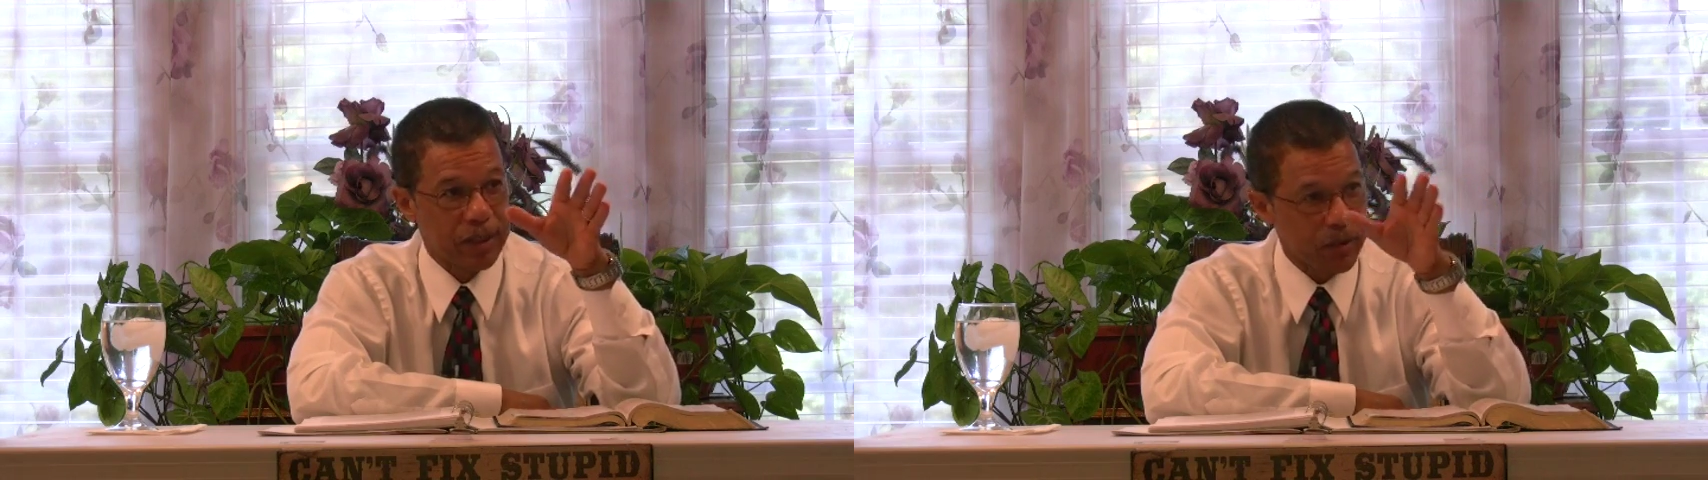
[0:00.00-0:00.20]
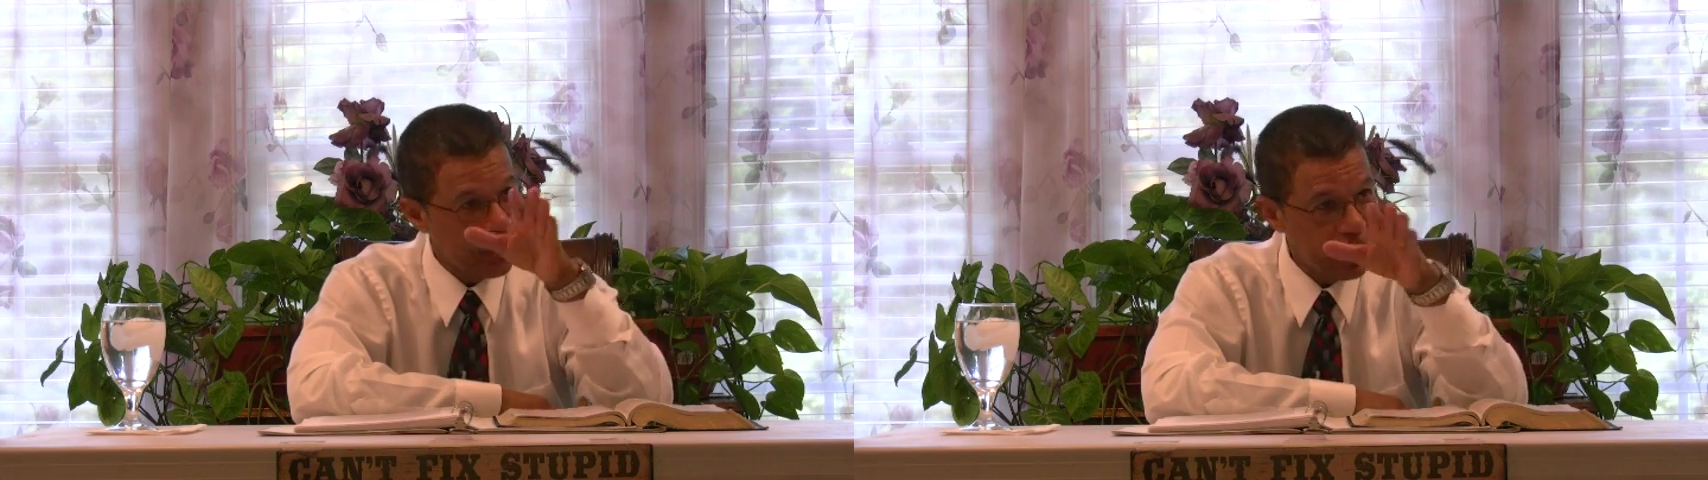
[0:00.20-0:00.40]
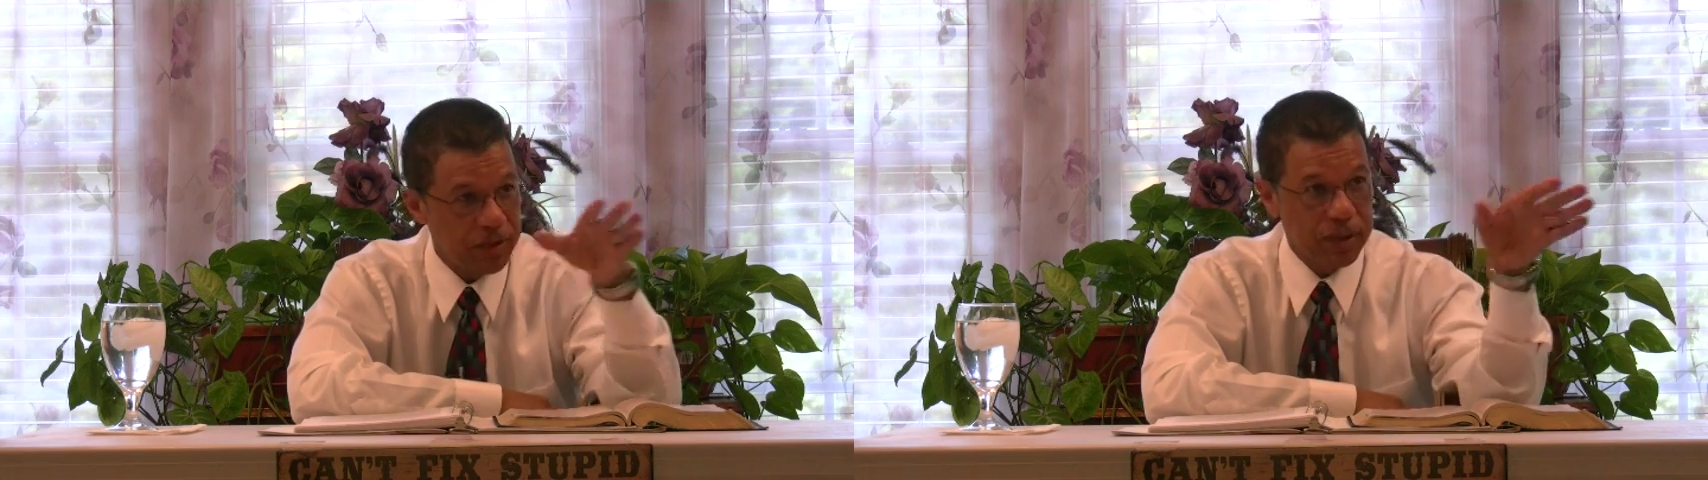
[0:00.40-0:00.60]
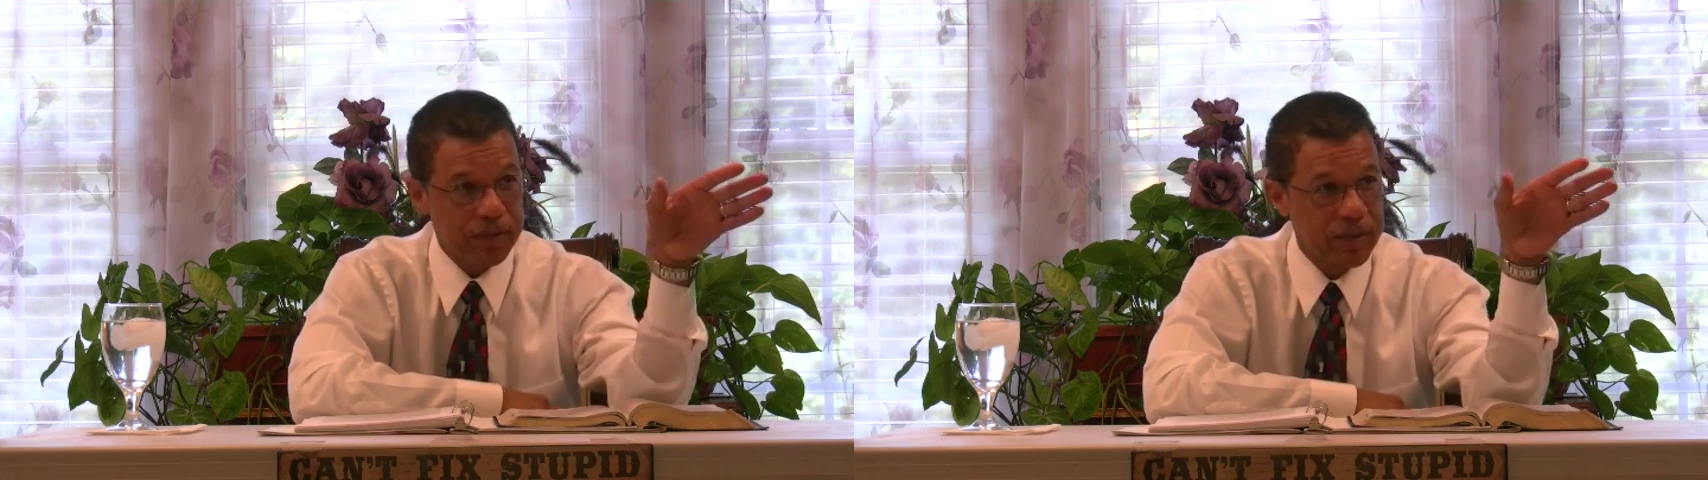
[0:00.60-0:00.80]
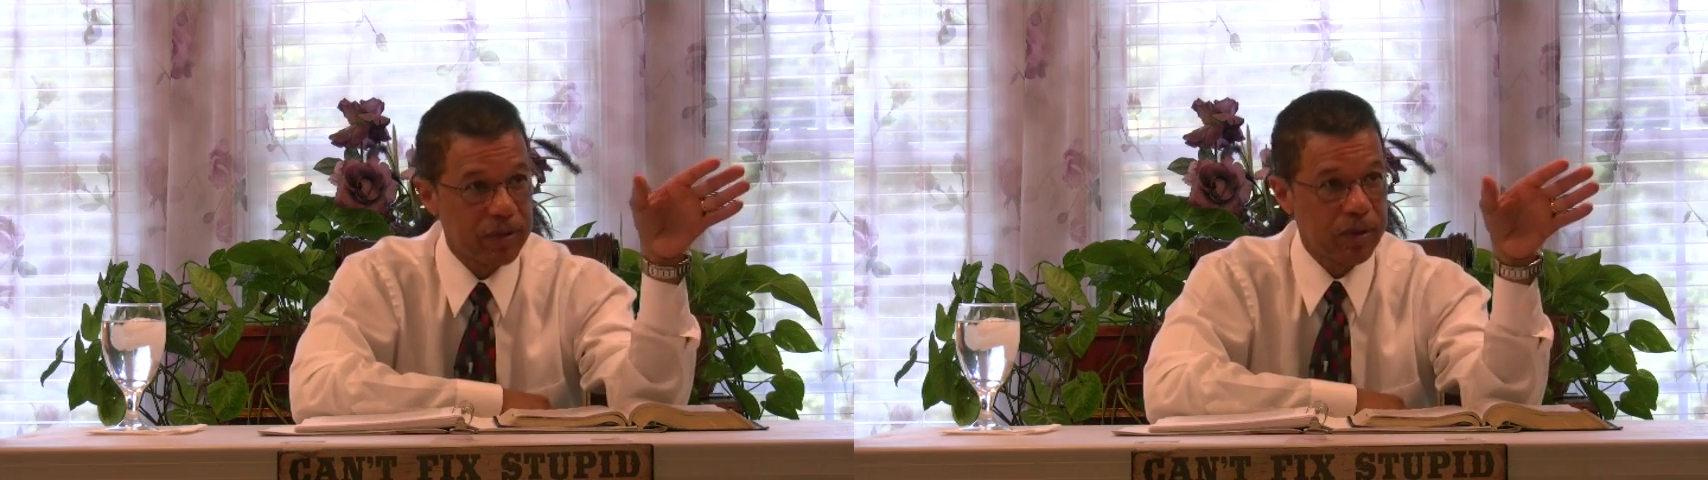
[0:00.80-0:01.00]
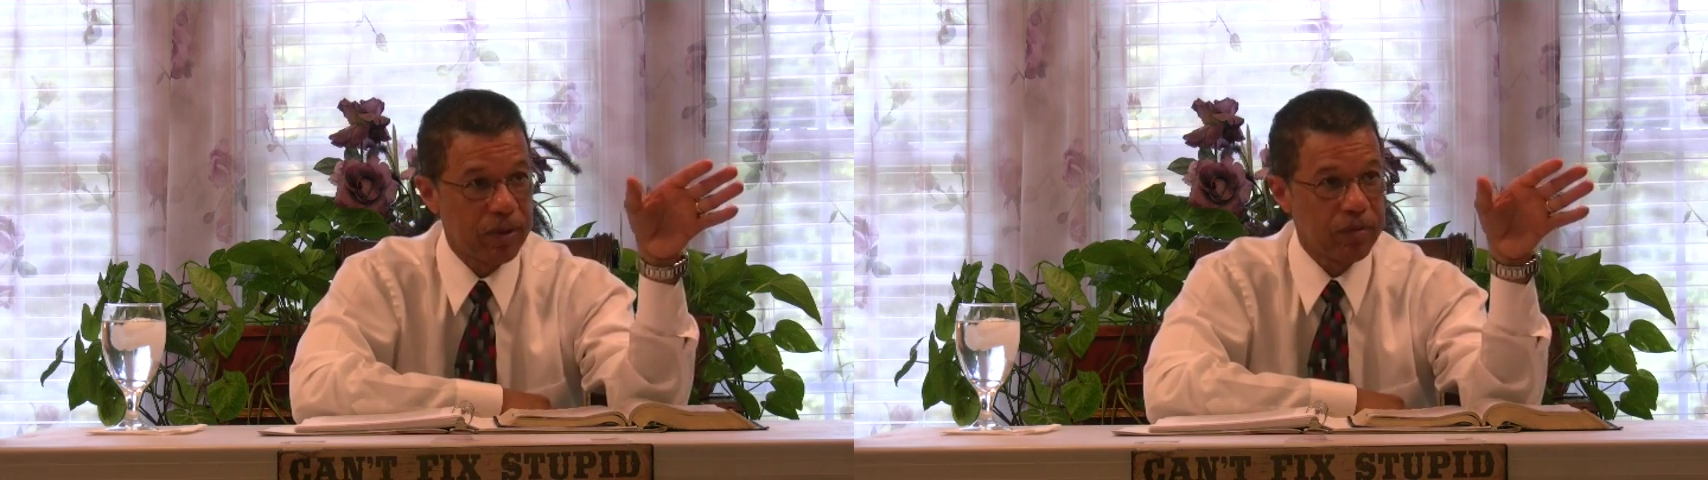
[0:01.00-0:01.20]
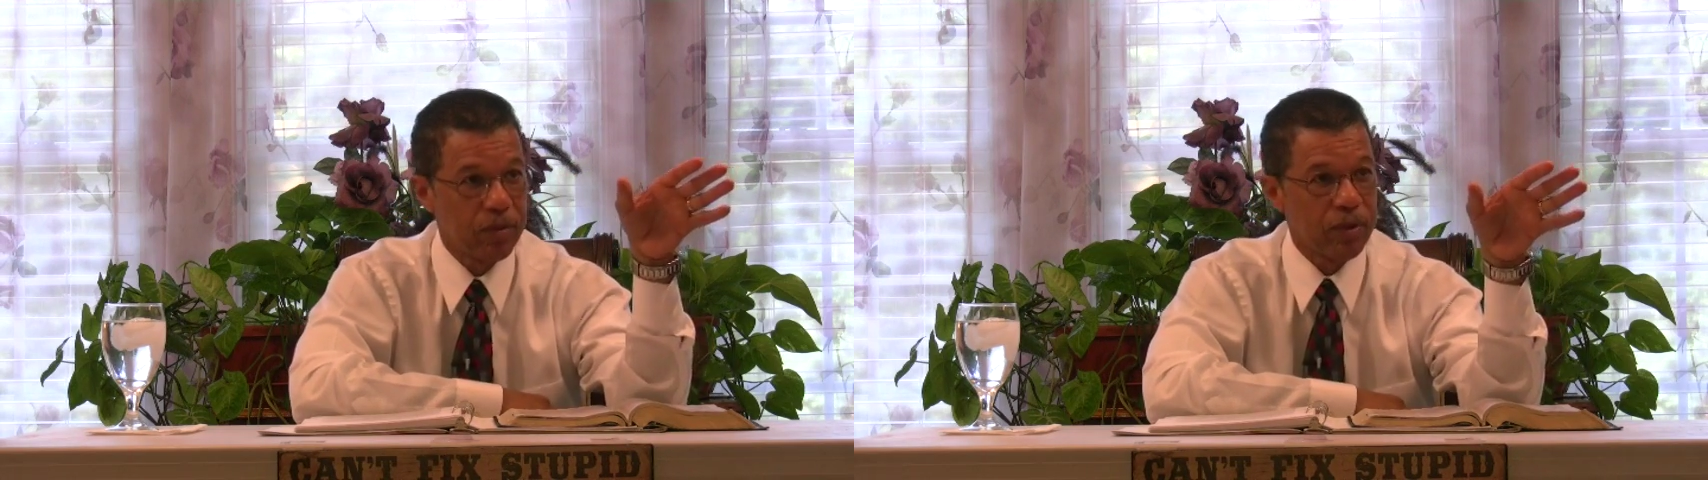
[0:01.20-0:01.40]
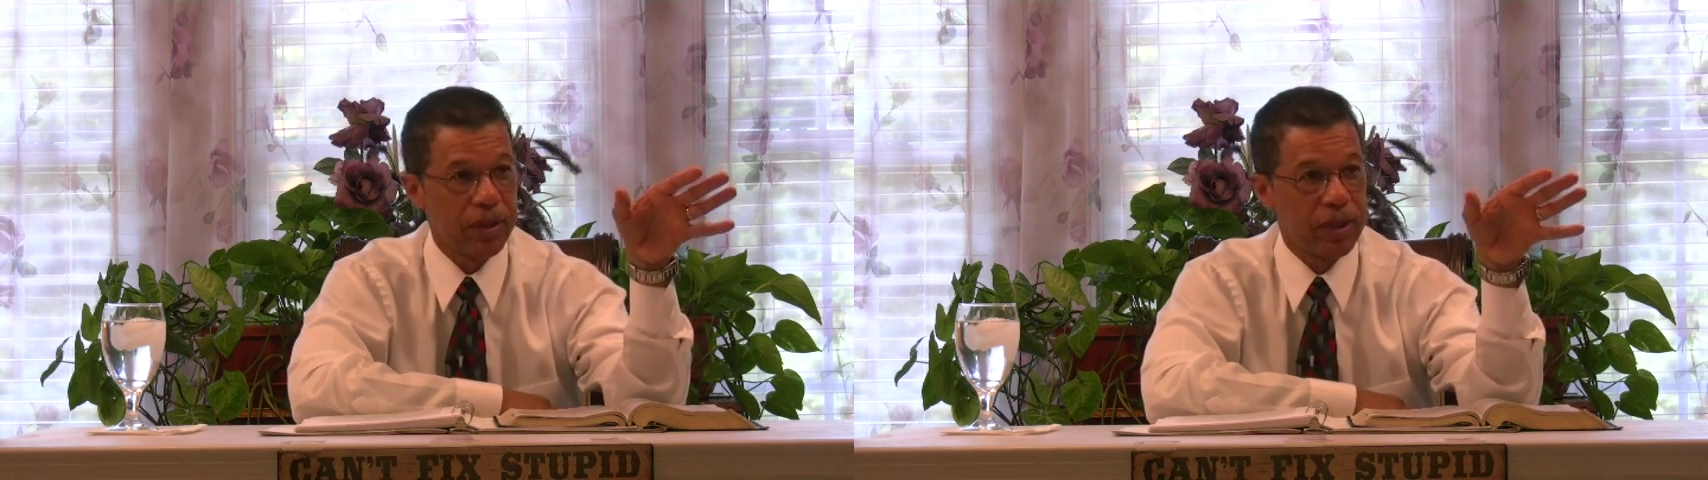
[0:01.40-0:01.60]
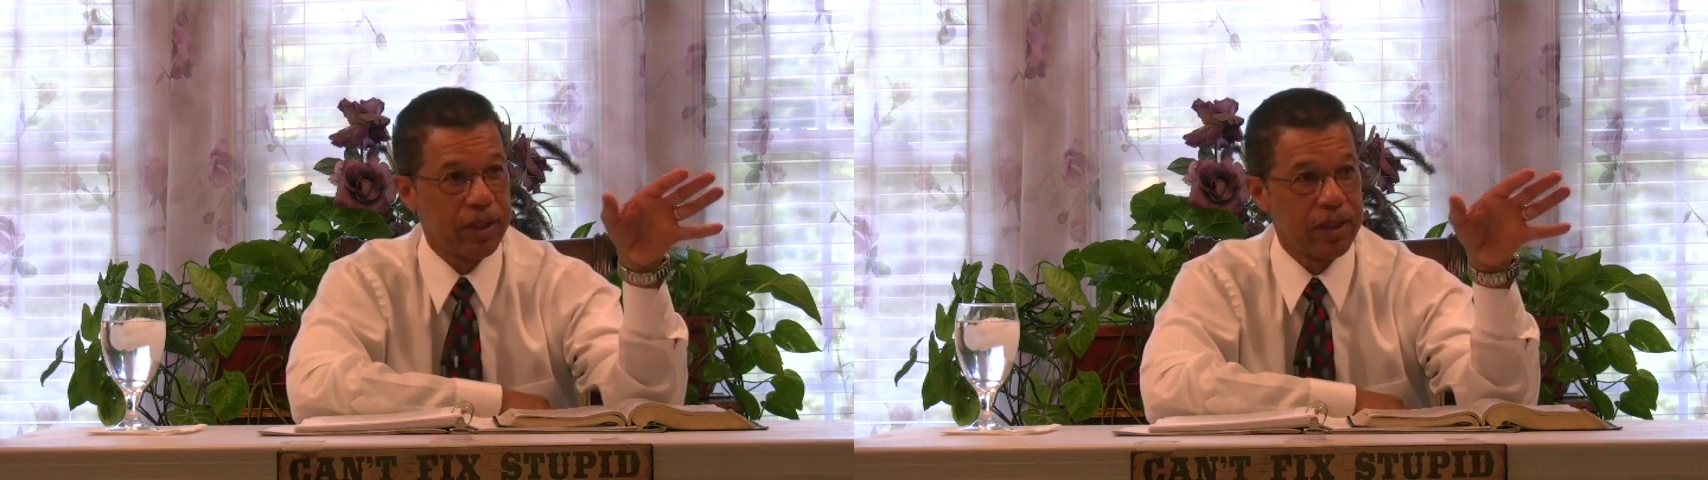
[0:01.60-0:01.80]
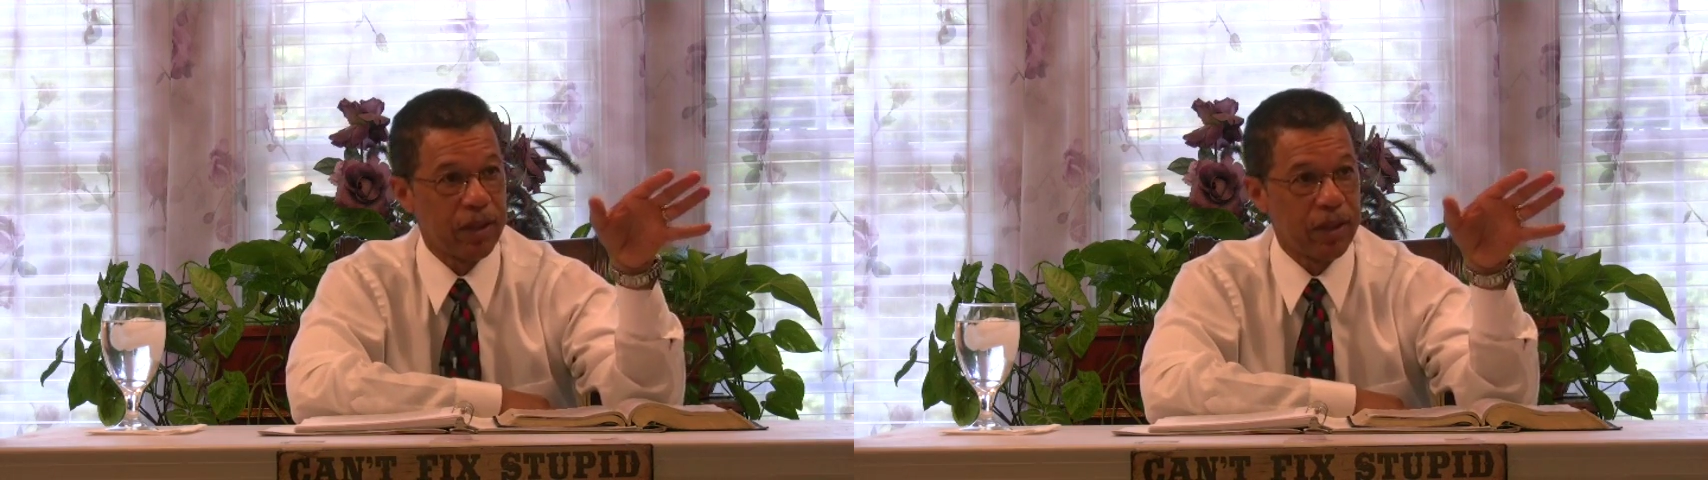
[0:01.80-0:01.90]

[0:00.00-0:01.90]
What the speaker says: totally drifting toward the world and